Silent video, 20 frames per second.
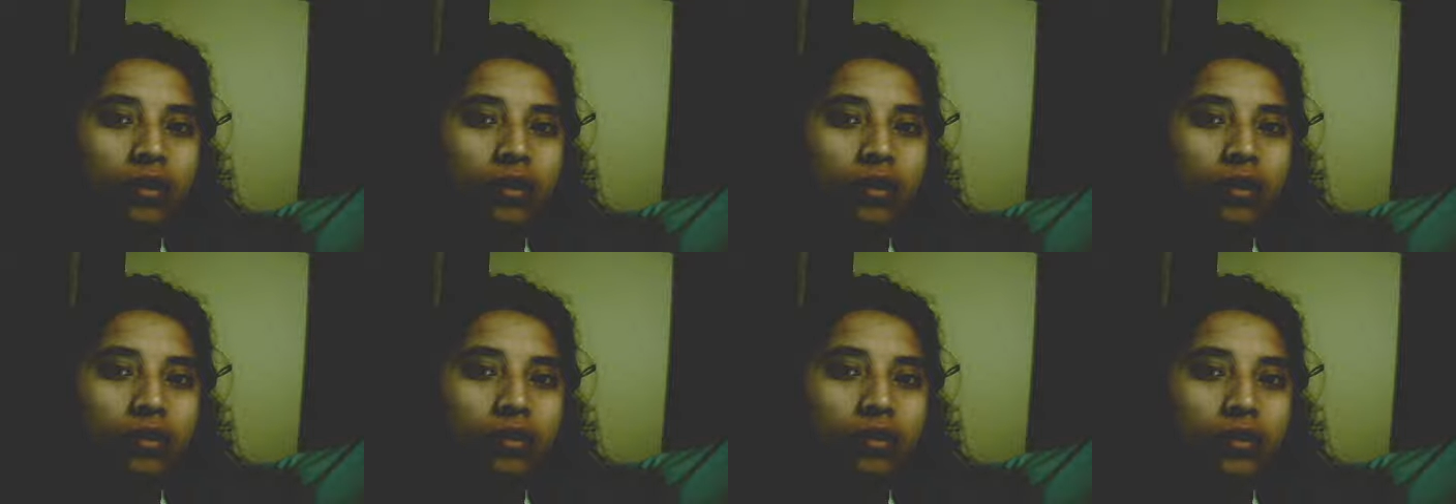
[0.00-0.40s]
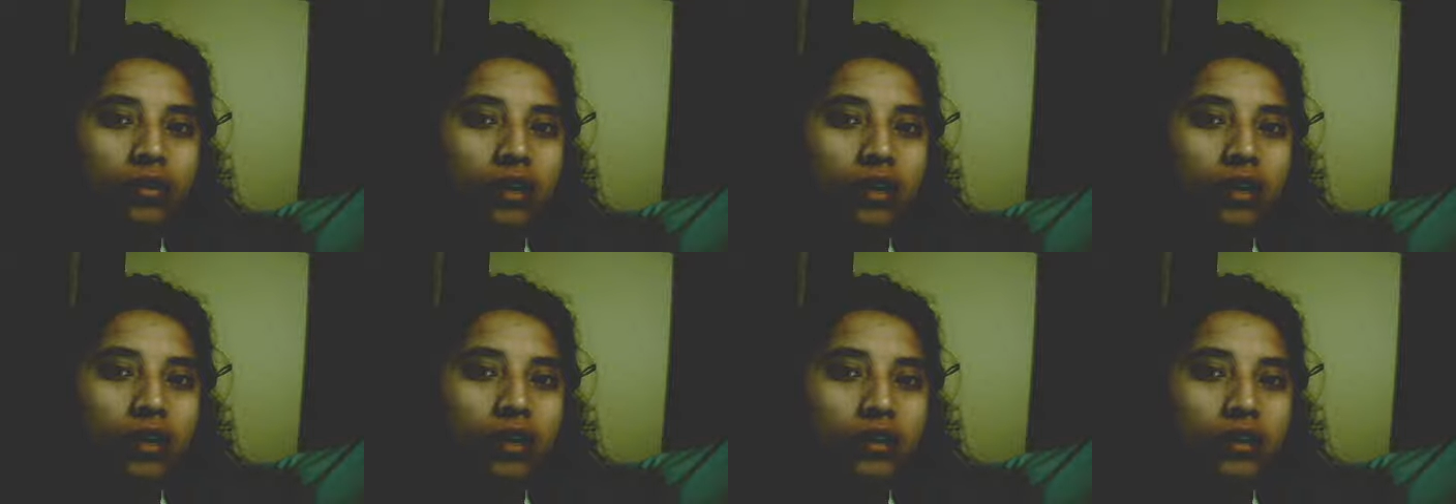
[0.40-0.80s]
girl,
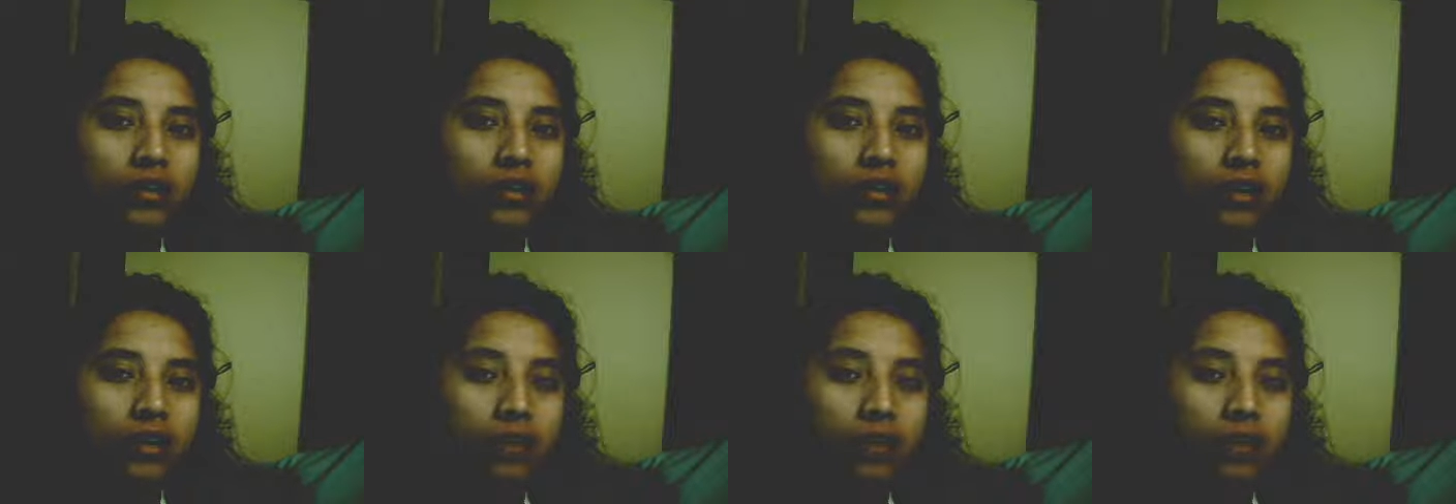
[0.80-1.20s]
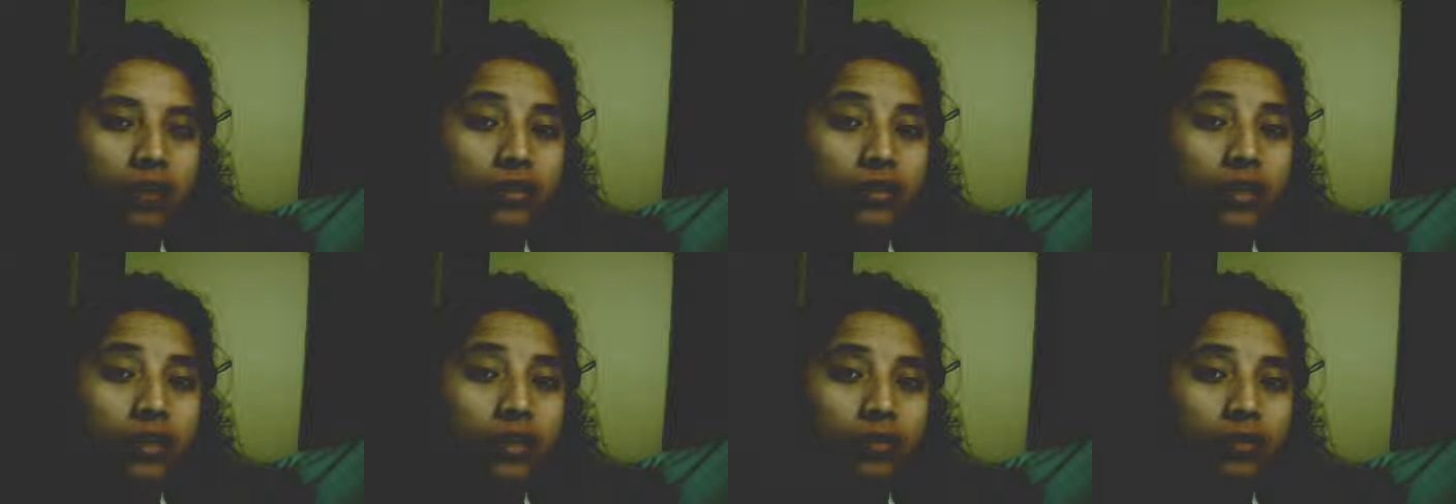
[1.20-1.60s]
I didn't have a
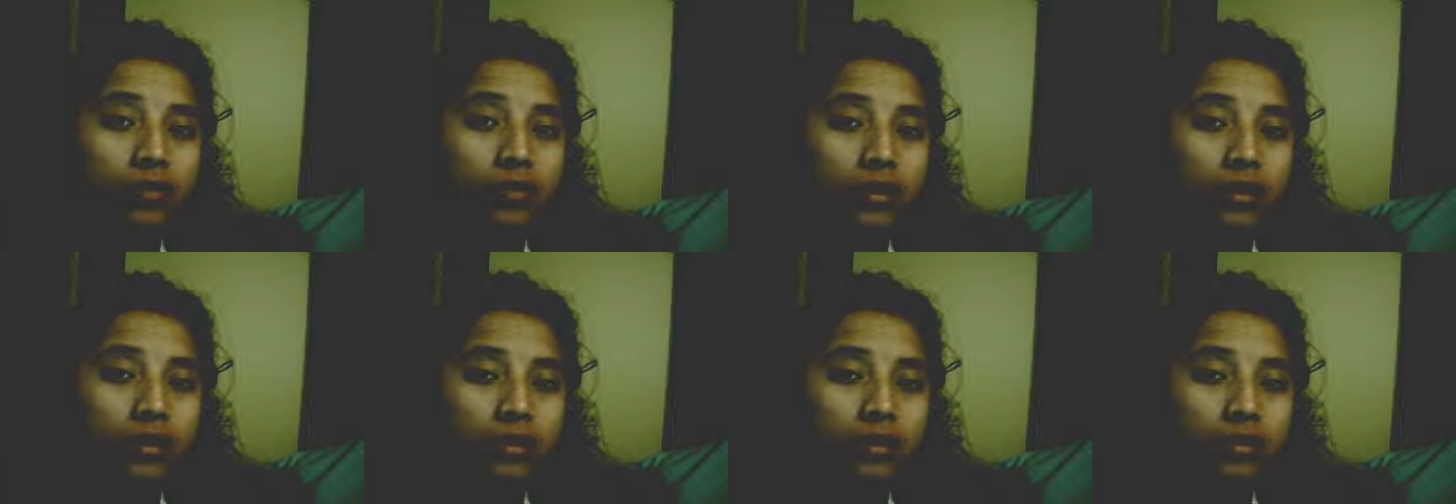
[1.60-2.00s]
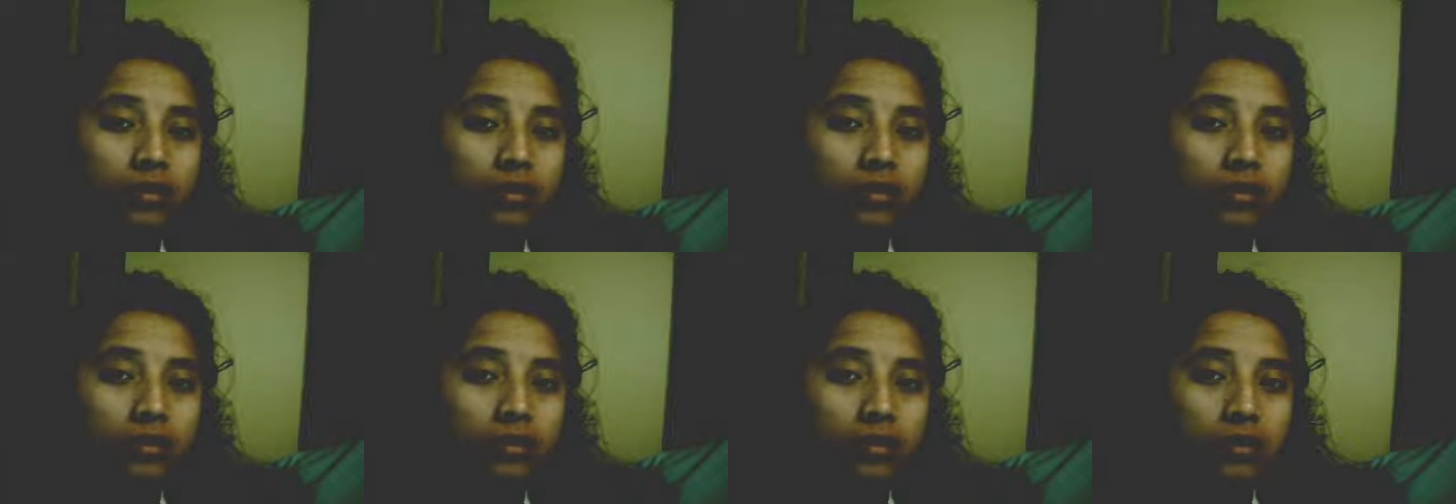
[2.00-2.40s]
television,